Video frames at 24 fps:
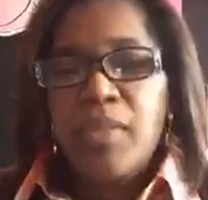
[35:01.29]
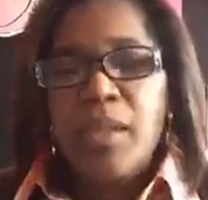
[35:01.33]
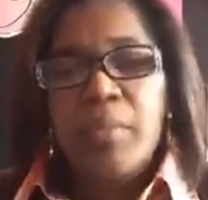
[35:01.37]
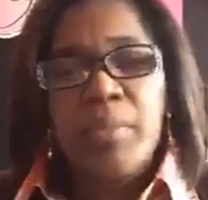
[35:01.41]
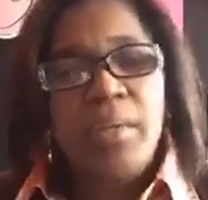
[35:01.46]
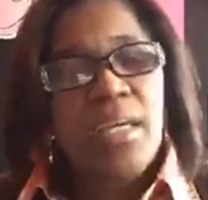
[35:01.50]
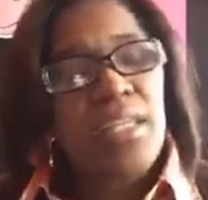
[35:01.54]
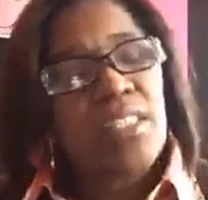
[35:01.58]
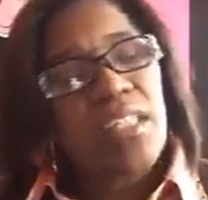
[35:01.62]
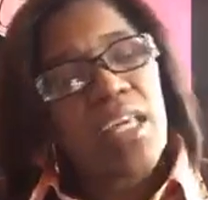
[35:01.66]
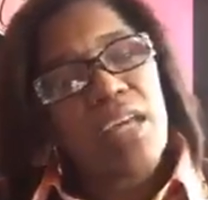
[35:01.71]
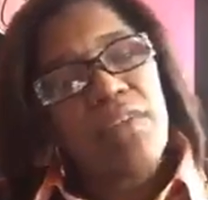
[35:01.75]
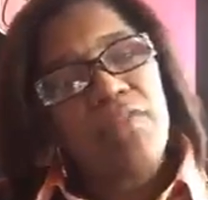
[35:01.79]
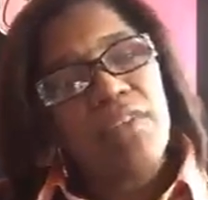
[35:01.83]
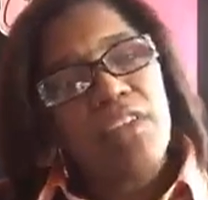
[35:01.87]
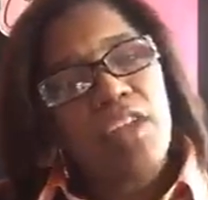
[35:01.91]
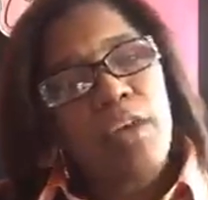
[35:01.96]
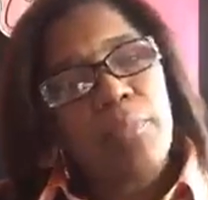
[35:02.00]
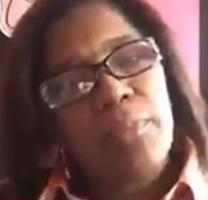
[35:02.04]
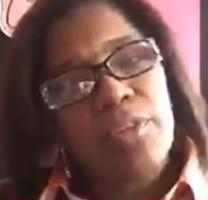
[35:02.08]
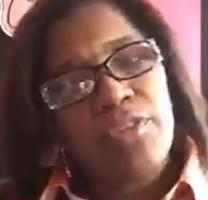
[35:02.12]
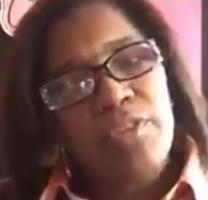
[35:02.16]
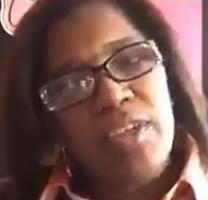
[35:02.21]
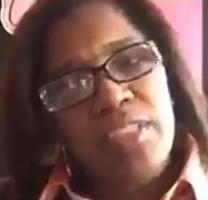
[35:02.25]
Because
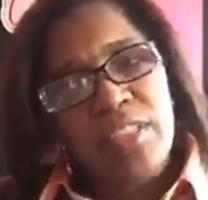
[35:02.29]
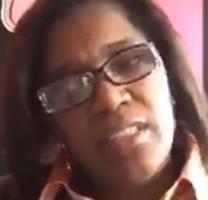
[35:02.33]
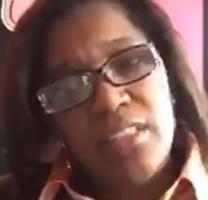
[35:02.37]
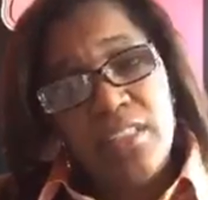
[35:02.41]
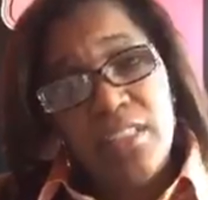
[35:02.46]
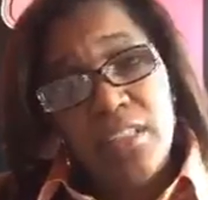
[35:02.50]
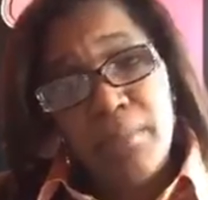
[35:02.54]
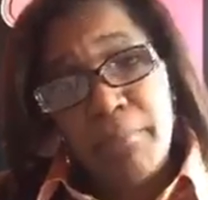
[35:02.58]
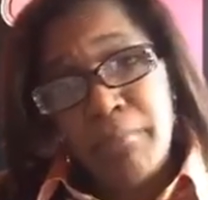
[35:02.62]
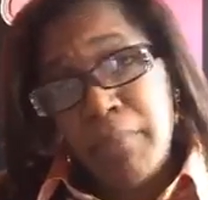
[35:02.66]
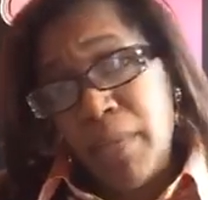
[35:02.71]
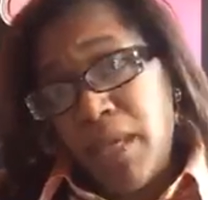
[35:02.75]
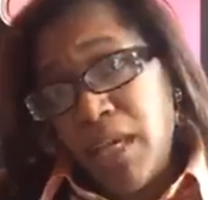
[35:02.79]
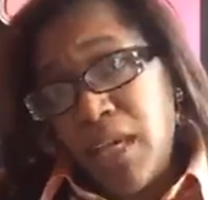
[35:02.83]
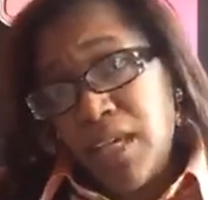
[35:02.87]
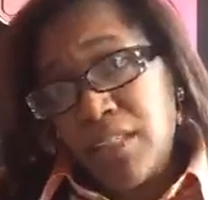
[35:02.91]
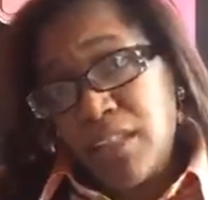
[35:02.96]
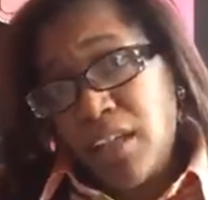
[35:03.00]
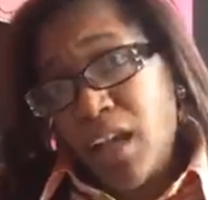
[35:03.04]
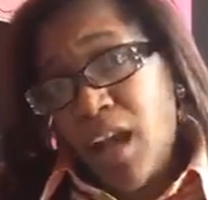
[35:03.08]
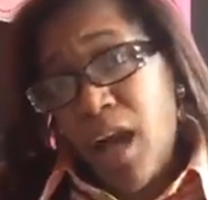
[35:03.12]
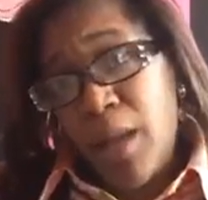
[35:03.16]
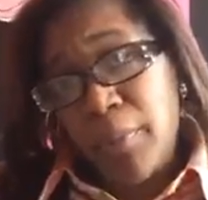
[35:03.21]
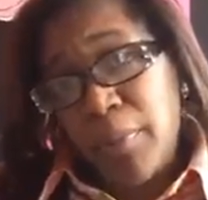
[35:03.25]
envelope addressing to me is
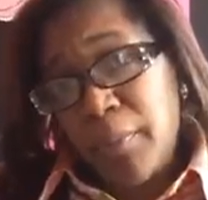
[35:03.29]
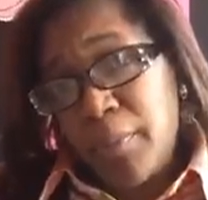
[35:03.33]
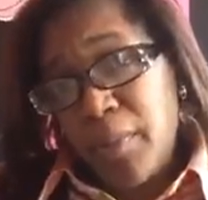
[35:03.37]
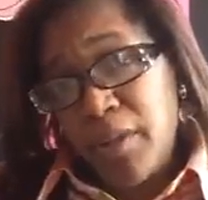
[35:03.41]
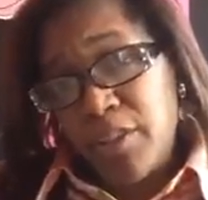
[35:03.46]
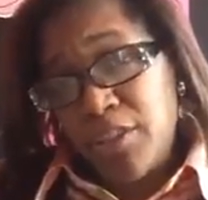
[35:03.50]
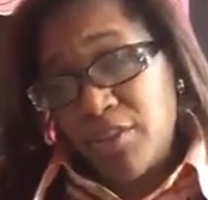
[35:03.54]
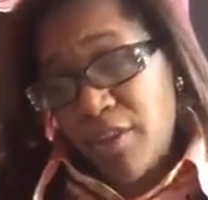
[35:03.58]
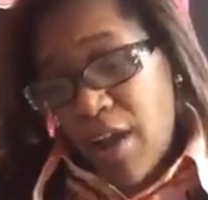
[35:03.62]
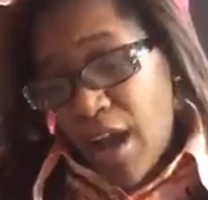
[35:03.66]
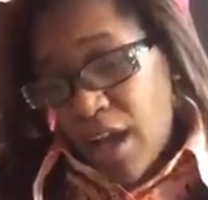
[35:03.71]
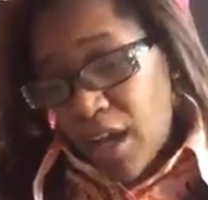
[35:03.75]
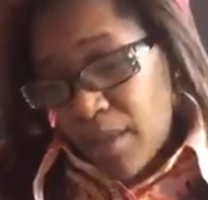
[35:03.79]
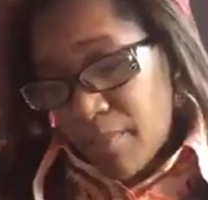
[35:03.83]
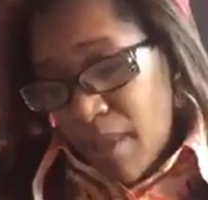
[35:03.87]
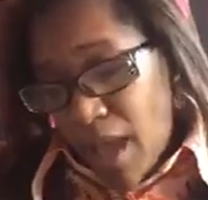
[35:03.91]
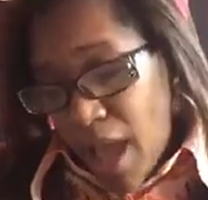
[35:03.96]
a complimentary item.